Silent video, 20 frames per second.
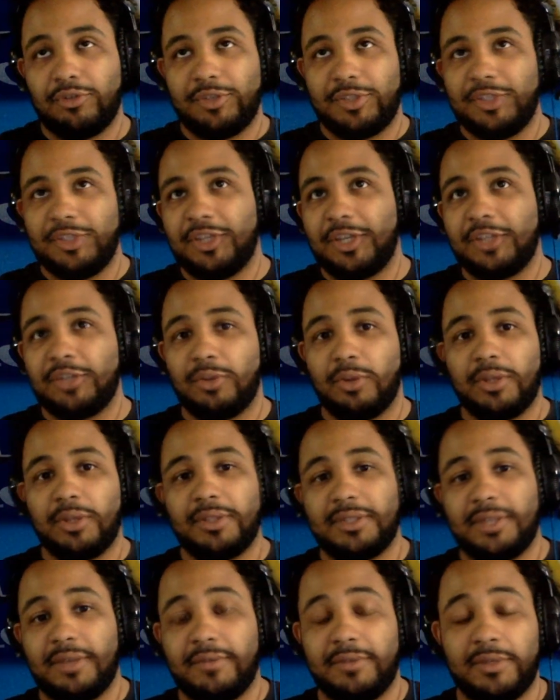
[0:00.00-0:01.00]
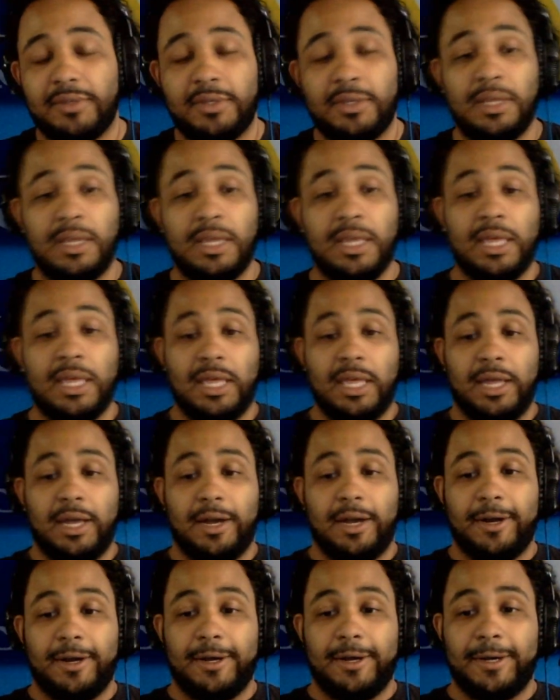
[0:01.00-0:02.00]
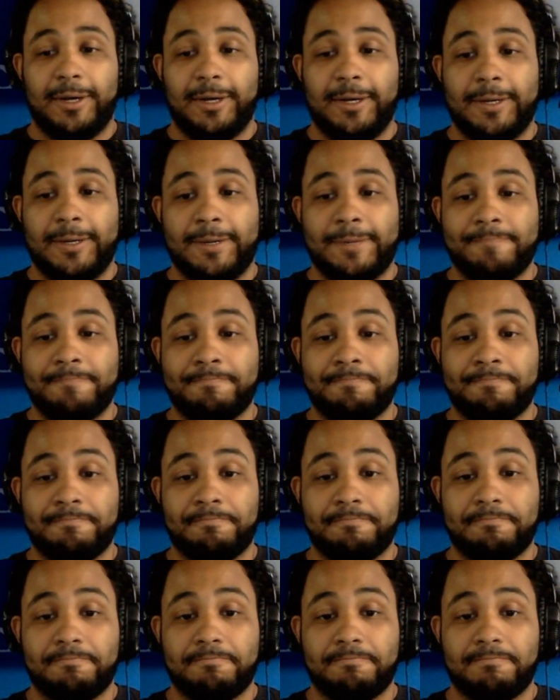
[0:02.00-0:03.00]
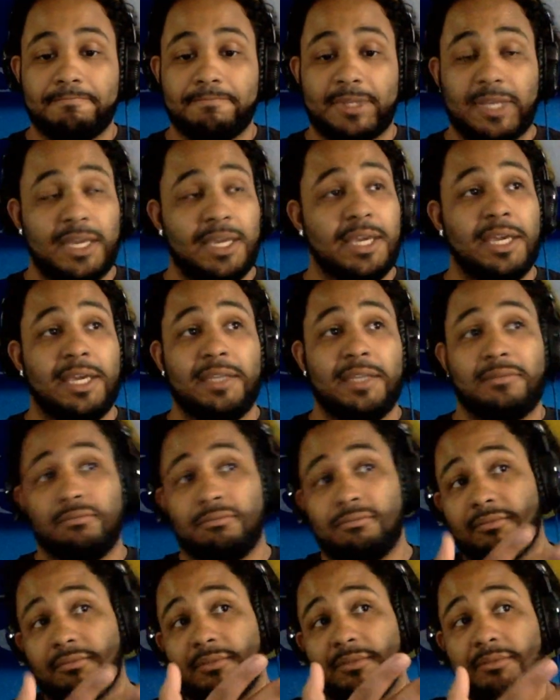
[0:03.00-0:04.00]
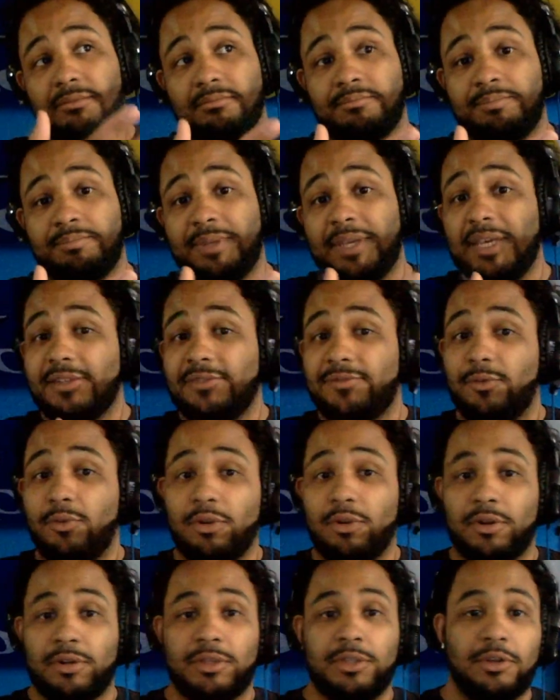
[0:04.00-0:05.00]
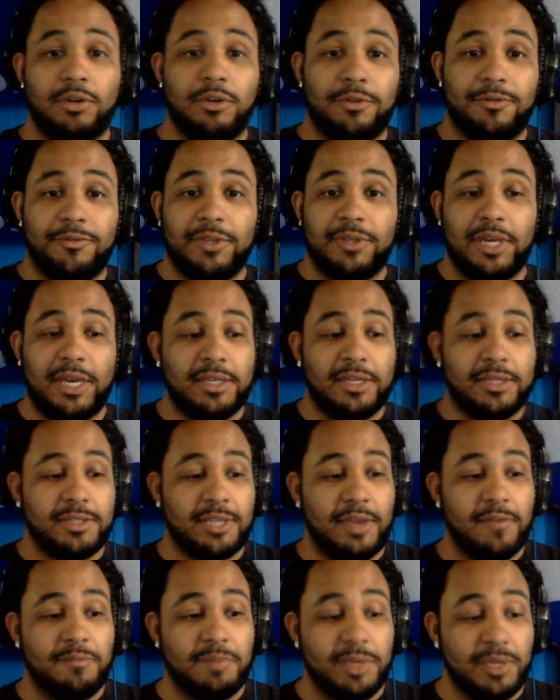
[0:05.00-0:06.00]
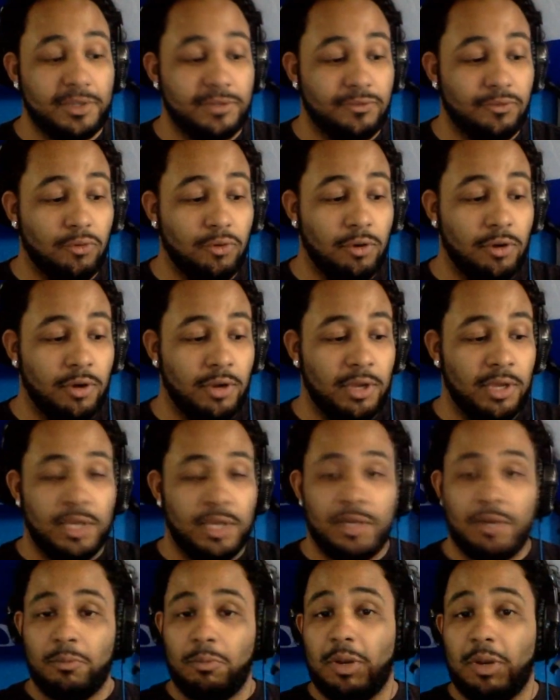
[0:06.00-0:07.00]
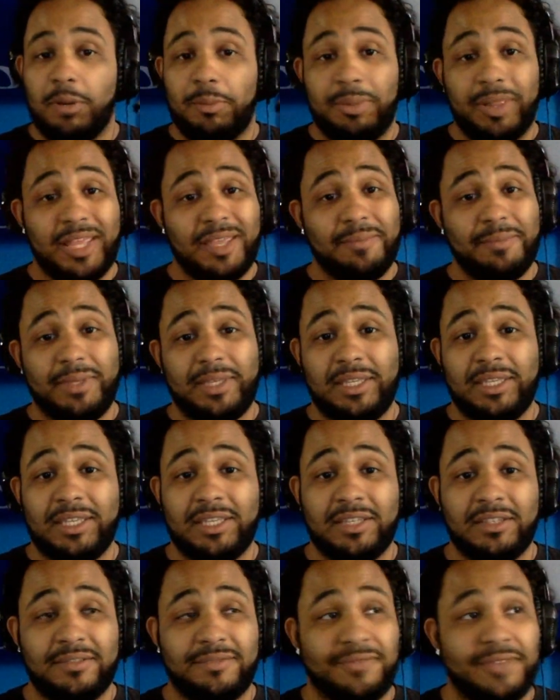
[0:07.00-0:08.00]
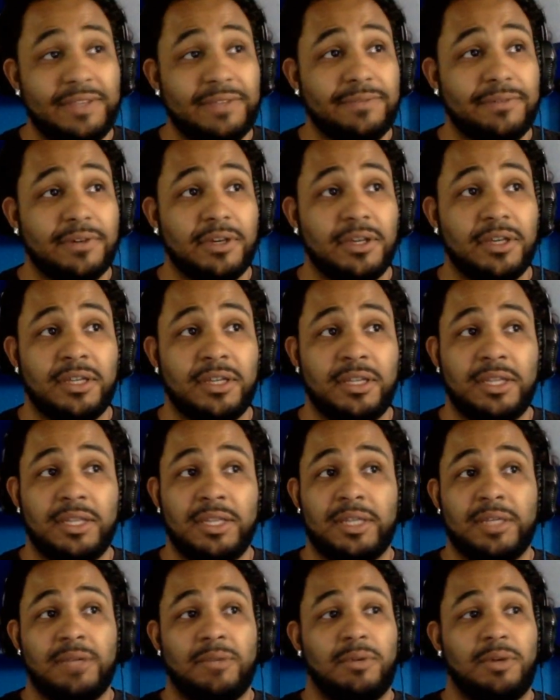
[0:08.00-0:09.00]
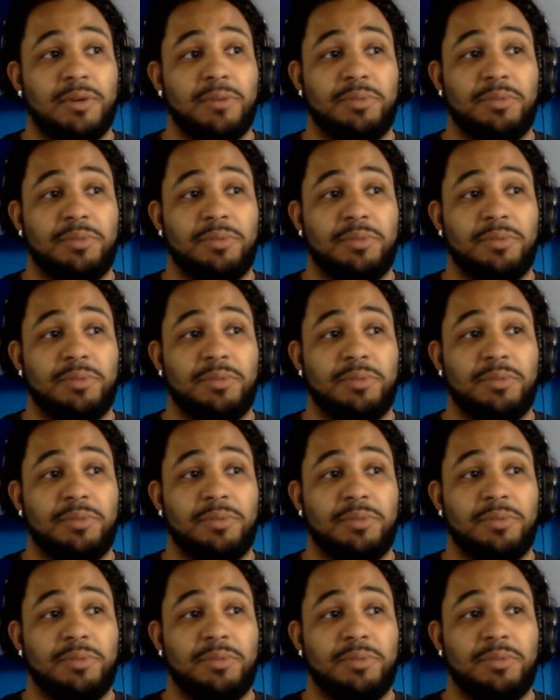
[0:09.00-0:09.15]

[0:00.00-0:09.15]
J 27. Um, and PS4. If you guys have PS4, want to play me in FIFA, want to